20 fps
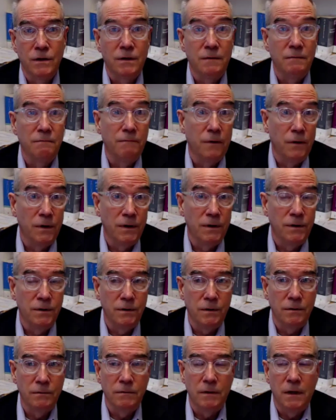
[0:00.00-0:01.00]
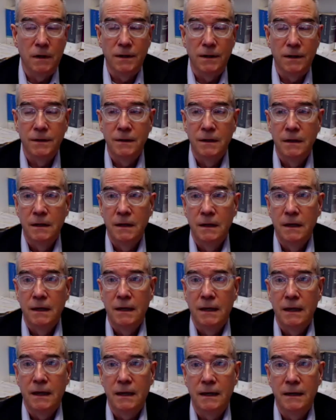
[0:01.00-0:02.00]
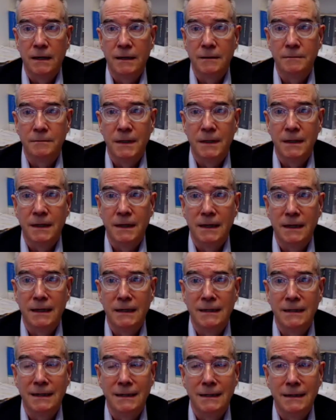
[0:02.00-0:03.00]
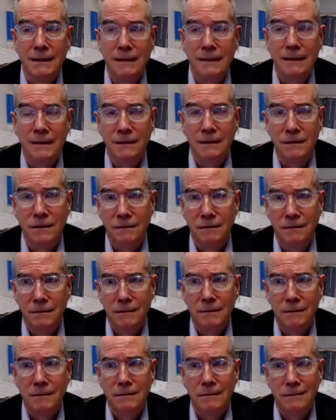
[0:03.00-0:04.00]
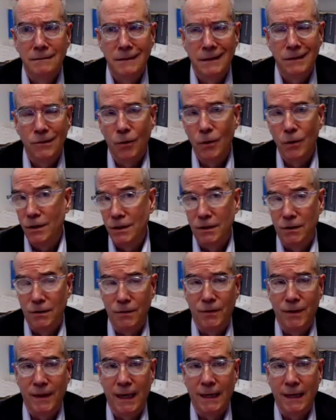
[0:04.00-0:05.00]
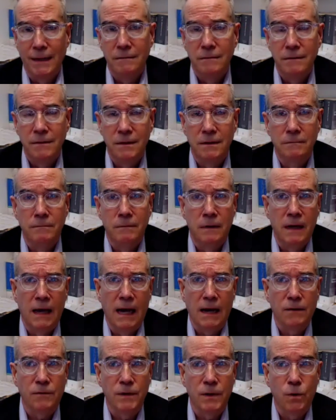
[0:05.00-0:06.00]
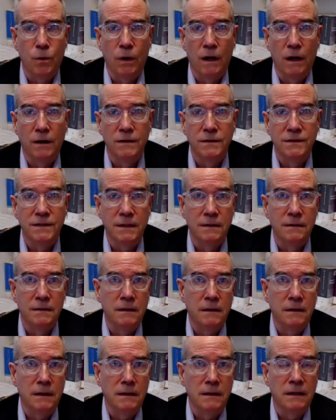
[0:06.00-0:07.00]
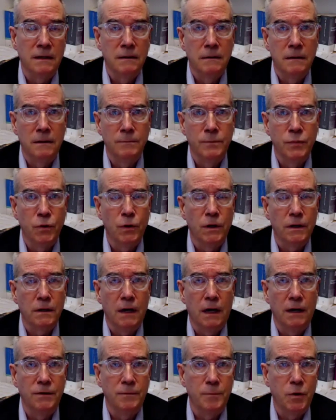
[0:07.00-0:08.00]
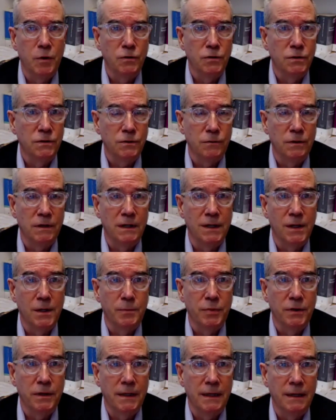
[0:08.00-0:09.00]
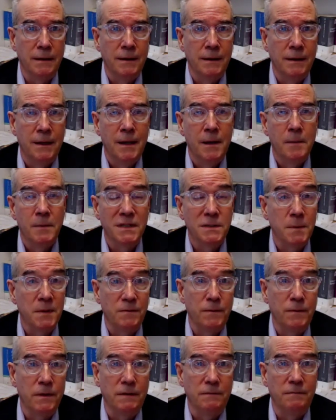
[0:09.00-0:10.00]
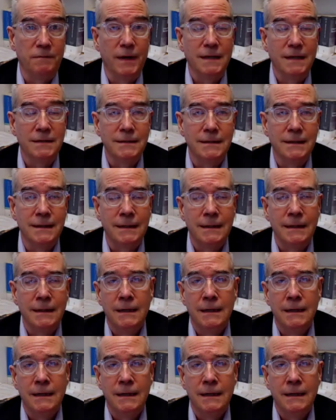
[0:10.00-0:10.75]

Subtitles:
or converted to a Roth. And in order to do that, the Act requires that the employer contributions going into the plan must be fully vested.